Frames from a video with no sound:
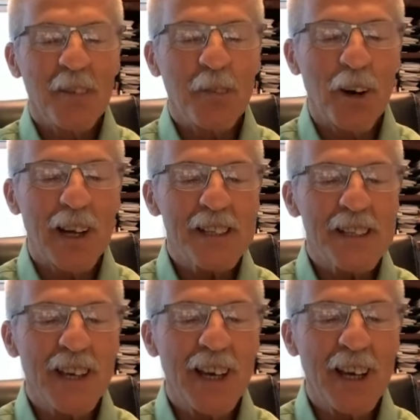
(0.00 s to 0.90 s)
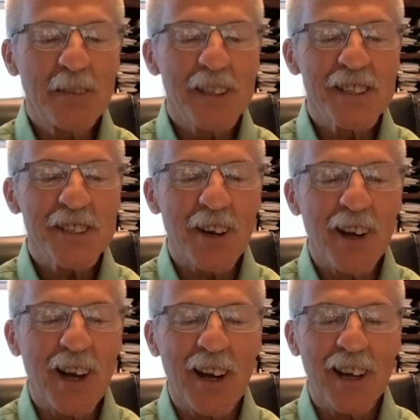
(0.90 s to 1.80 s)
For as the heavens are
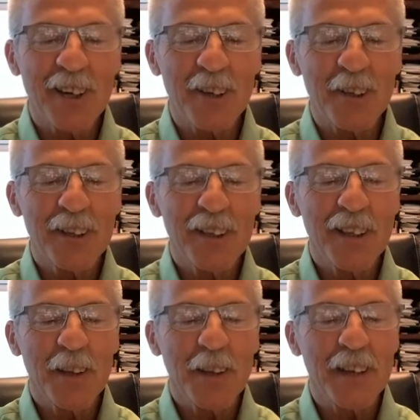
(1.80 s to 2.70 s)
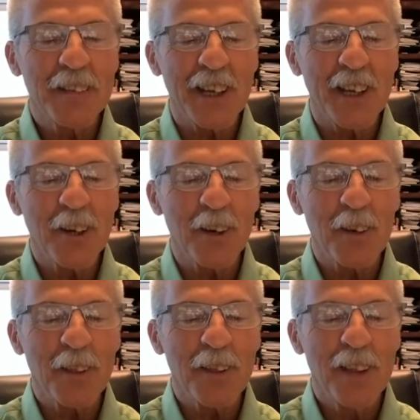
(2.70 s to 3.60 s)
higher than the
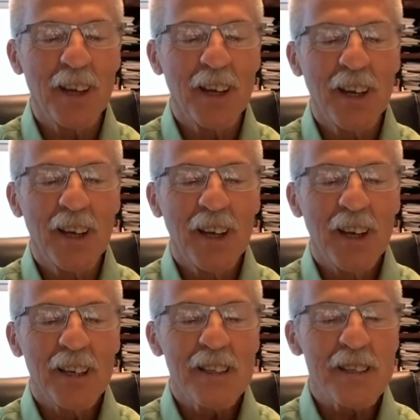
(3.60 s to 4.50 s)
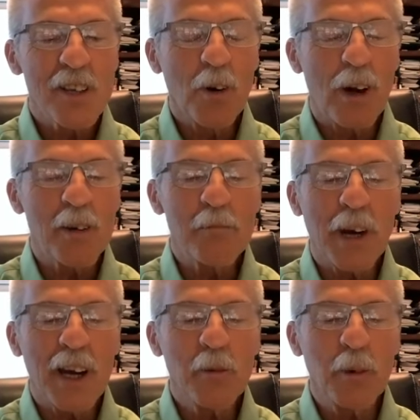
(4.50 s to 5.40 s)
earth, so are
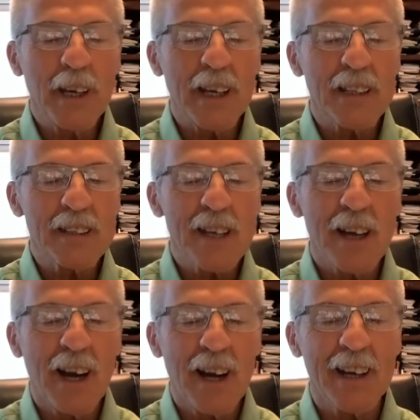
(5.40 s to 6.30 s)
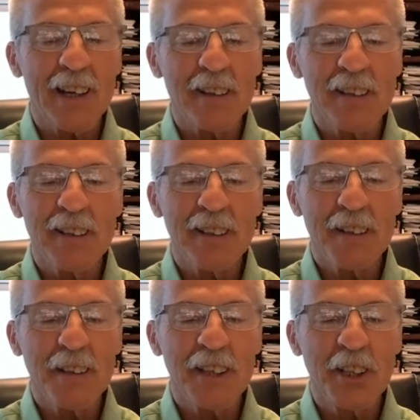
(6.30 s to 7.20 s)
my ways higher
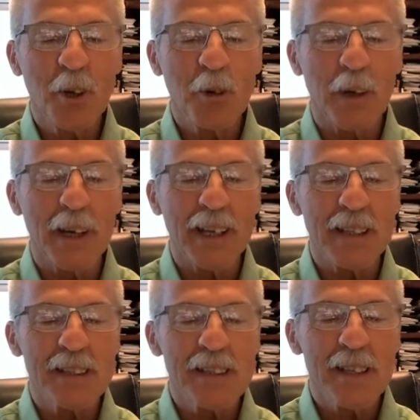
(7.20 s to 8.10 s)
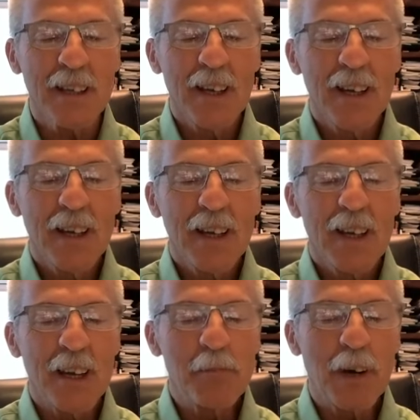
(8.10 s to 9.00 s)
than your ways,
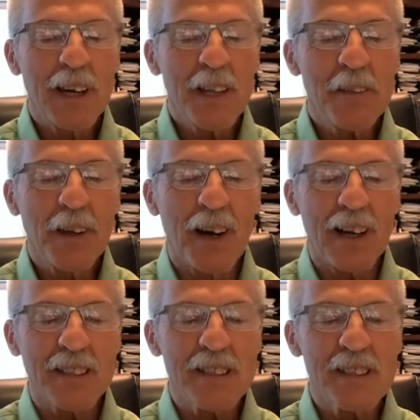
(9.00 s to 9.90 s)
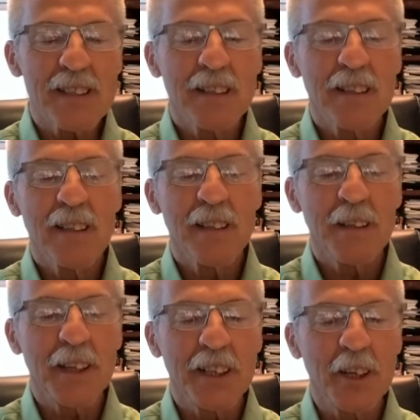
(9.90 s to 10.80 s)
and my thoughts
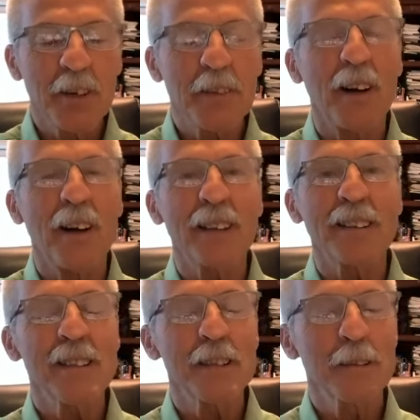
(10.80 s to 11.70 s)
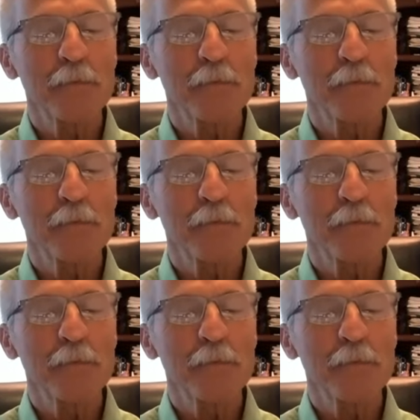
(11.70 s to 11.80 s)
than your thoughts.